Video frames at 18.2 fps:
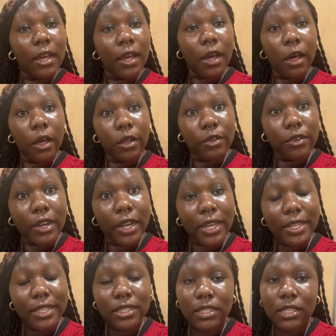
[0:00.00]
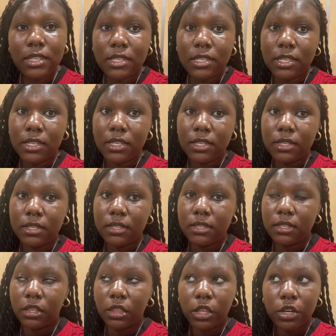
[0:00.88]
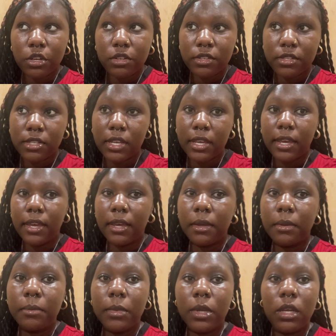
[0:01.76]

All right. This is Thursday.